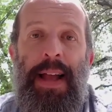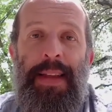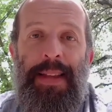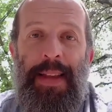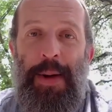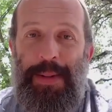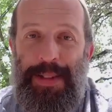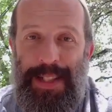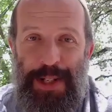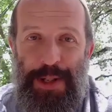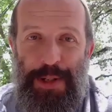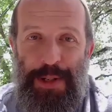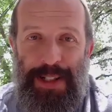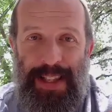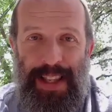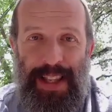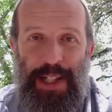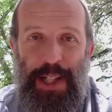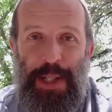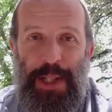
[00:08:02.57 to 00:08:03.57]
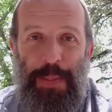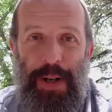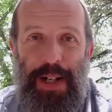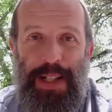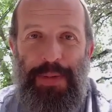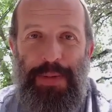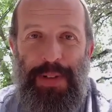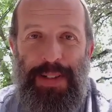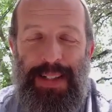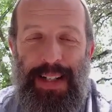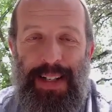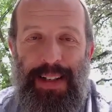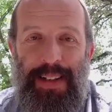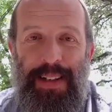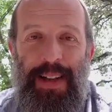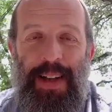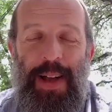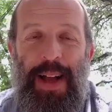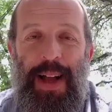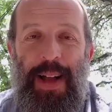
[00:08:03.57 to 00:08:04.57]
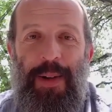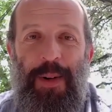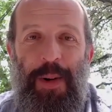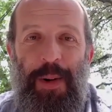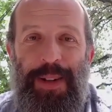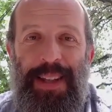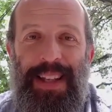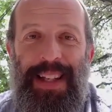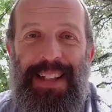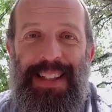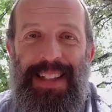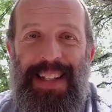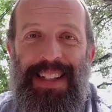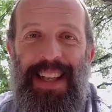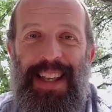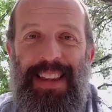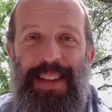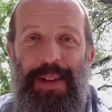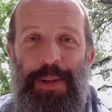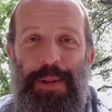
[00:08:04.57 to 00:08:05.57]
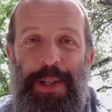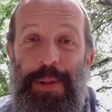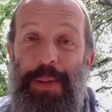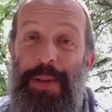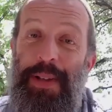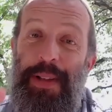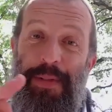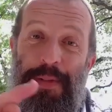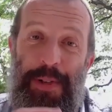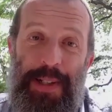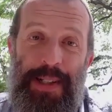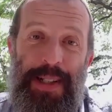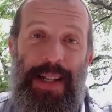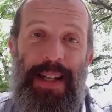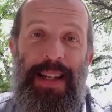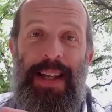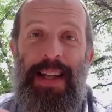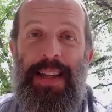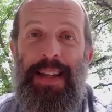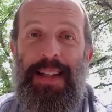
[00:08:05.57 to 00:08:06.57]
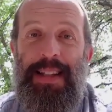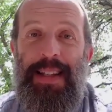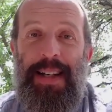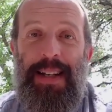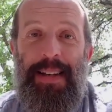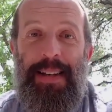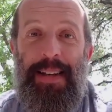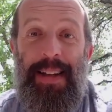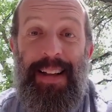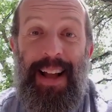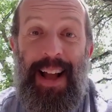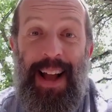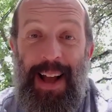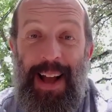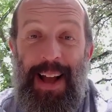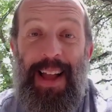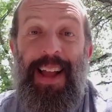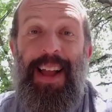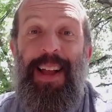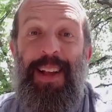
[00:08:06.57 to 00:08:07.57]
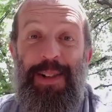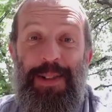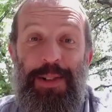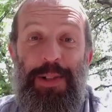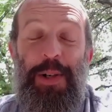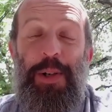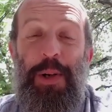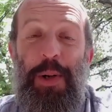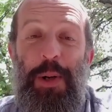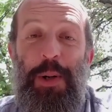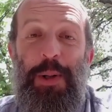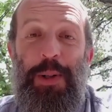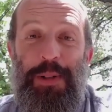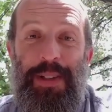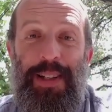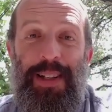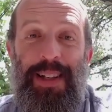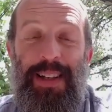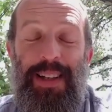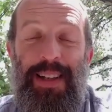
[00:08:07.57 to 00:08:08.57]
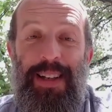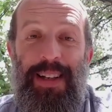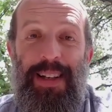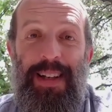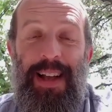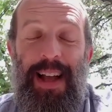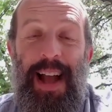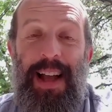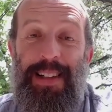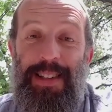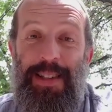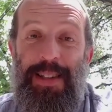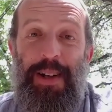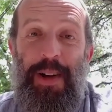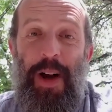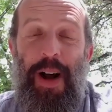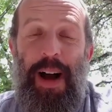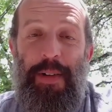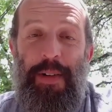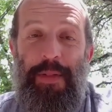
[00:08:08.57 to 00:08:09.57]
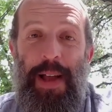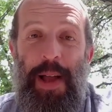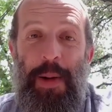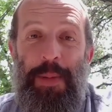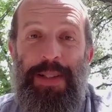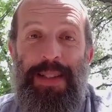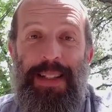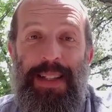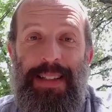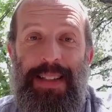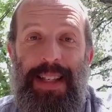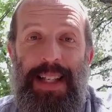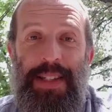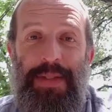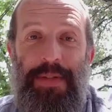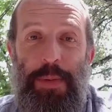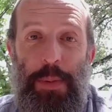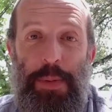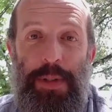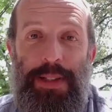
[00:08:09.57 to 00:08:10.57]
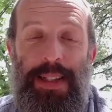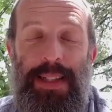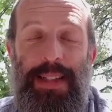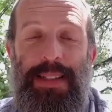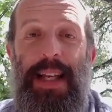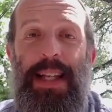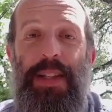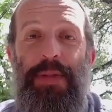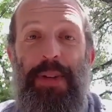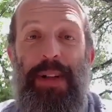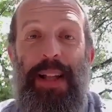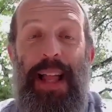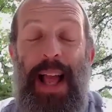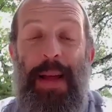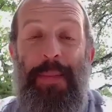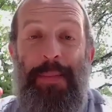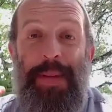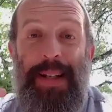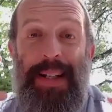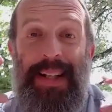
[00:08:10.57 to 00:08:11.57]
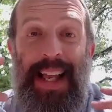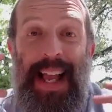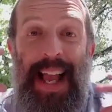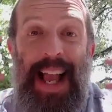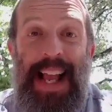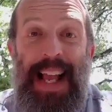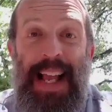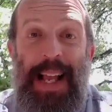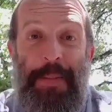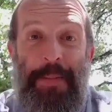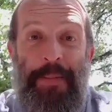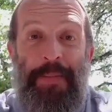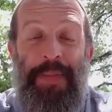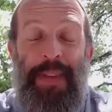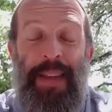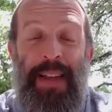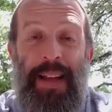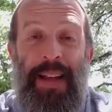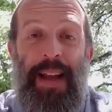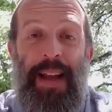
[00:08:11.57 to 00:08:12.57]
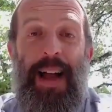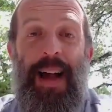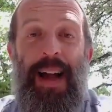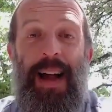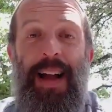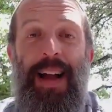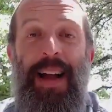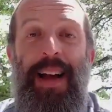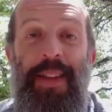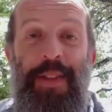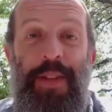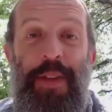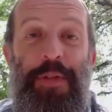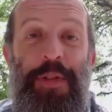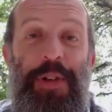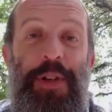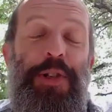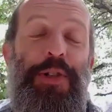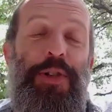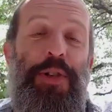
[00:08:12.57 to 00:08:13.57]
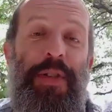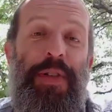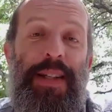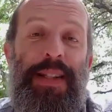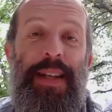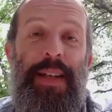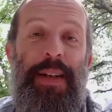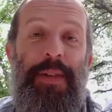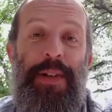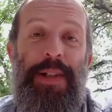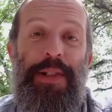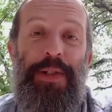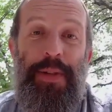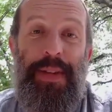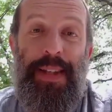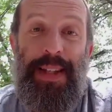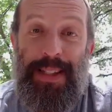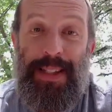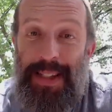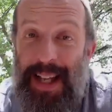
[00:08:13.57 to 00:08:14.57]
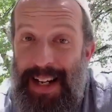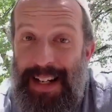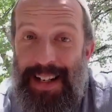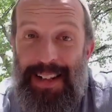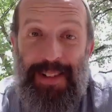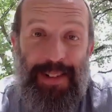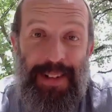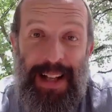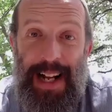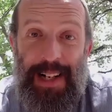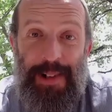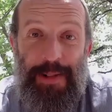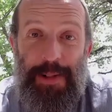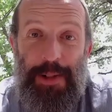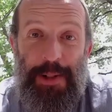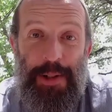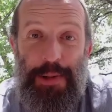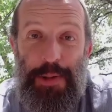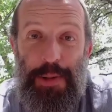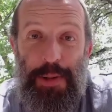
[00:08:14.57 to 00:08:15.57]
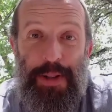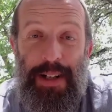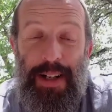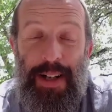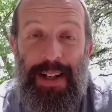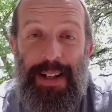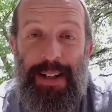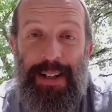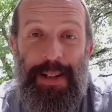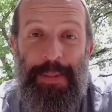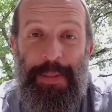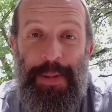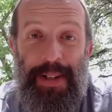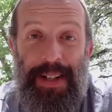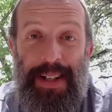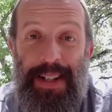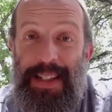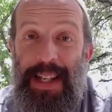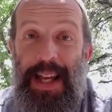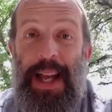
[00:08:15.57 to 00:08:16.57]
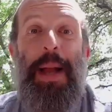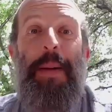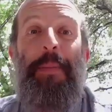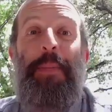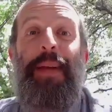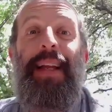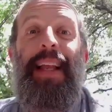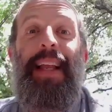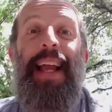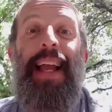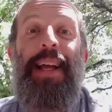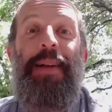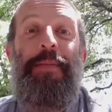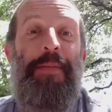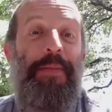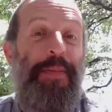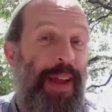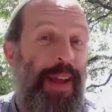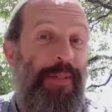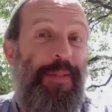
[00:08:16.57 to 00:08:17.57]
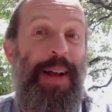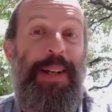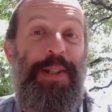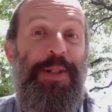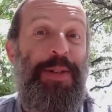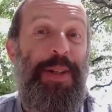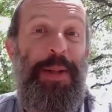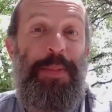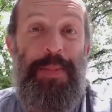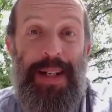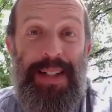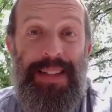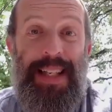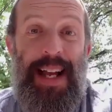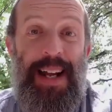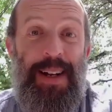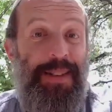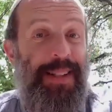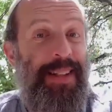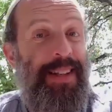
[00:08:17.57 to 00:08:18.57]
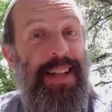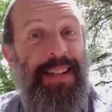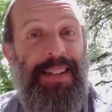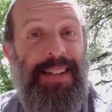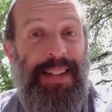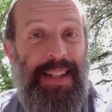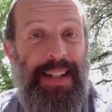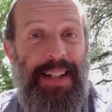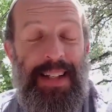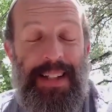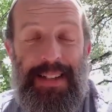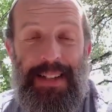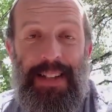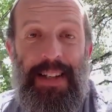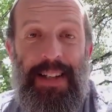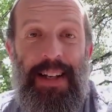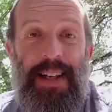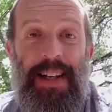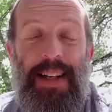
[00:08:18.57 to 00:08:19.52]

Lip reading: Now, it's interesting. Let's just pause for a second. All these things that they were doing, the first Aliyah, the second Aliyah, took hold and took off and were successful and became the future of the state of Israel. These tiny little agricultural communities became eventually big towns and then cities.